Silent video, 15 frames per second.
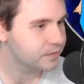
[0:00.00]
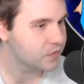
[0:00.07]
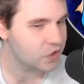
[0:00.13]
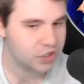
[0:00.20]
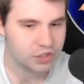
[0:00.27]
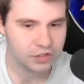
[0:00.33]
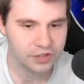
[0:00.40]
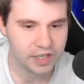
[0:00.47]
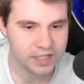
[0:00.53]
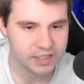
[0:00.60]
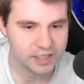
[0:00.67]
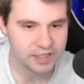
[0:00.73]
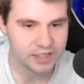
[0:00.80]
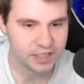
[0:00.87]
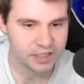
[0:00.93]
just so you guys
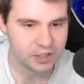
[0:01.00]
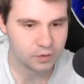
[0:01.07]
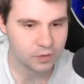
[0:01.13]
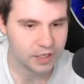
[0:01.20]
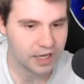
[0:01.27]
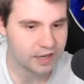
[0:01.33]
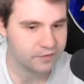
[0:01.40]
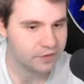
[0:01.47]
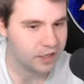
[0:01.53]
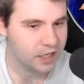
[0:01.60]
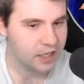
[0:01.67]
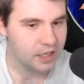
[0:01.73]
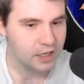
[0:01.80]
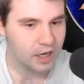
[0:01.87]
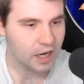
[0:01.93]
can see it. So we have
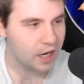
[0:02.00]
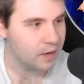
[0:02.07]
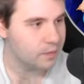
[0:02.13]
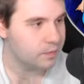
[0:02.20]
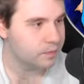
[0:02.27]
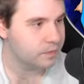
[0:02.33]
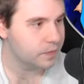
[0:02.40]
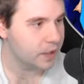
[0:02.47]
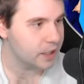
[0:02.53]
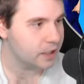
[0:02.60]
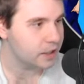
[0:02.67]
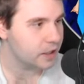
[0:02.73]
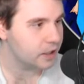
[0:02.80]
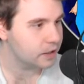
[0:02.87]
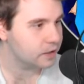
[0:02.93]

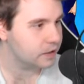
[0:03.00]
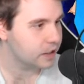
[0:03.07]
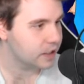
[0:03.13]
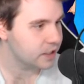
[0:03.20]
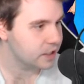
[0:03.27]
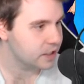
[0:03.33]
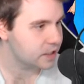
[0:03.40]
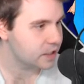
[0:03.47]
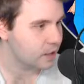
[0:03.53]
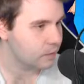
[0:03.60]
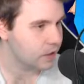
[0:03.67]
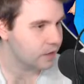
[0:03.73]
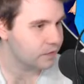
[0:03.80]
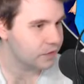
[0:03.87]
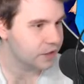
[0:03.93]
this and
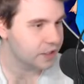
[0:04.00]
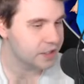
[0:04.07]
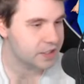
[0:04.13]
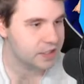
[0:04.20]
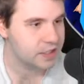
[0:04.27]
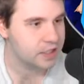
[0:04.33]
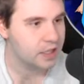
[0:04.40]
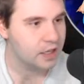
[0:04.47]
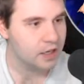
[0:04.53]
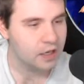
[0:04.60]
we have this.